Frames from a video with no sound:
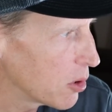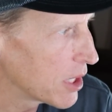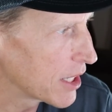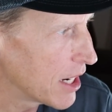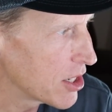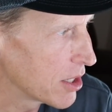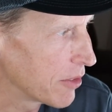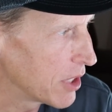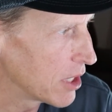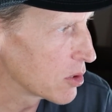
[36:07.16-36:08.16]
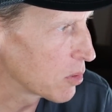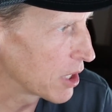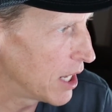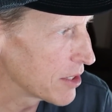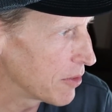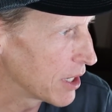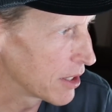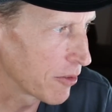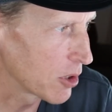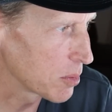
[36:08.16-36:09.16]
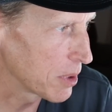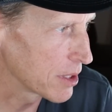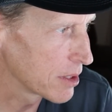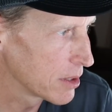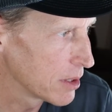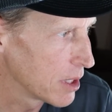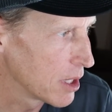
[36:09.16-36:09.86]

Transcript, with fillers: no indication the videos were classified in the first place.